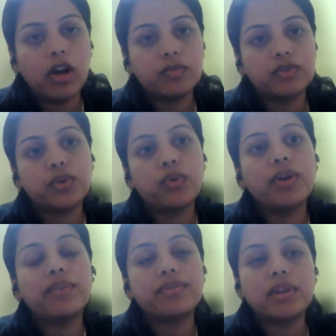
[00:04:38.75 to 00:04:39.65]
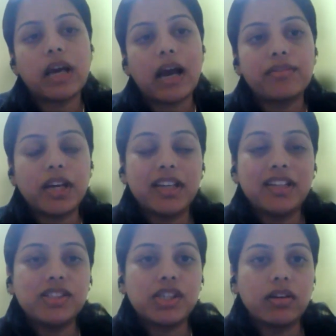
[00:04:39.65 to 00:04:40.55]
So if we have
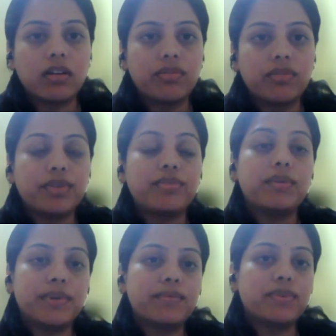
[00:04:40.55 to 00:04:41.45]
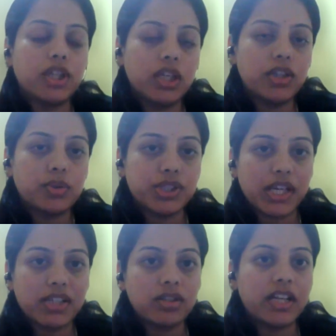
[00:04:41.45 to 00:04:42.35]
any, if we need to
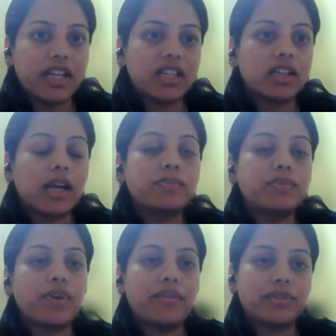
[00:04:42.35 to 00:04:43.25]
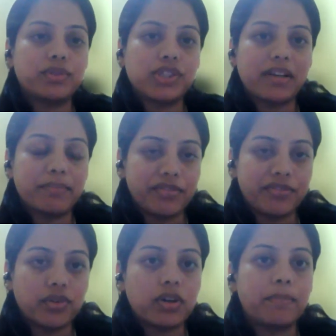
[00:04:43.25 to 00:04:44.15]
change the data types, we have to check
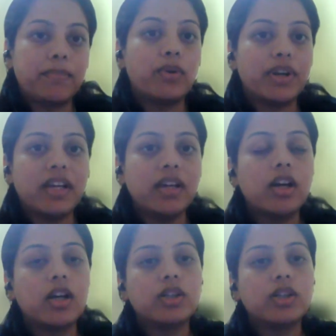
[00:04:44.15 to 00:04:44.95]
before uploading.